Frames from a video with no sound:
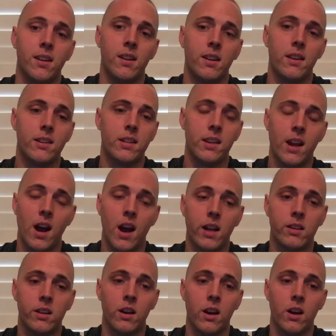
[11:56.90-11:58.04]
it's
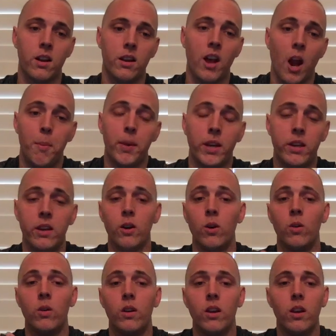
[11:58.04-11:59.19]
not a big
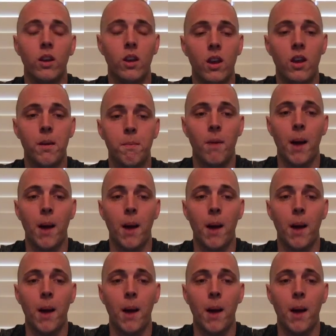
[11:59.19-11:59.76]
deal in my